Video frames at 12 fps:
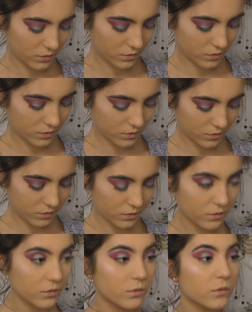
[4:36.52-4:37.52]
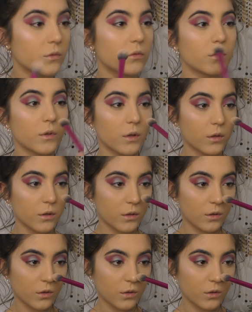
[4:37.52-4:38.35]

Nothing is said.